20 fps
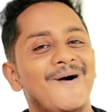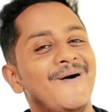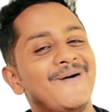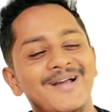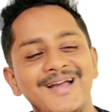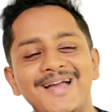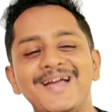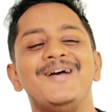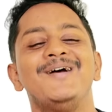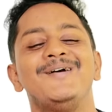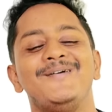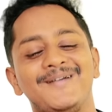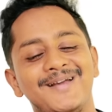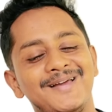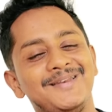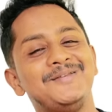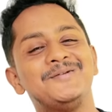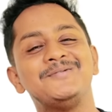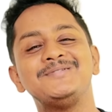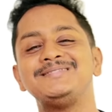okay you
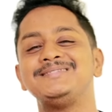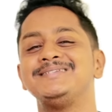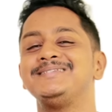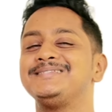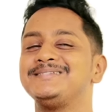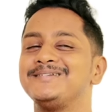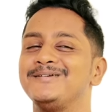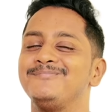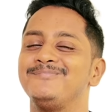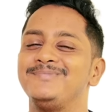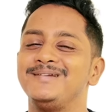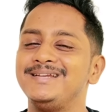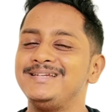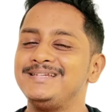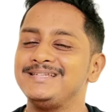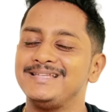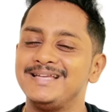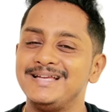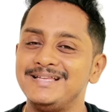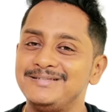can use this
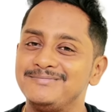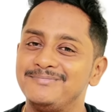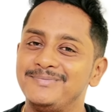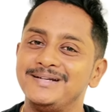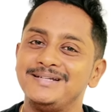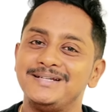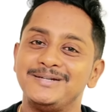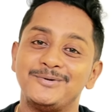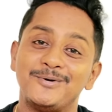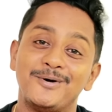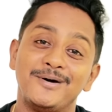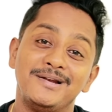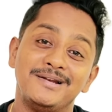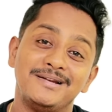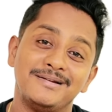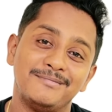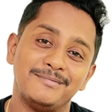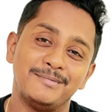template yes but it all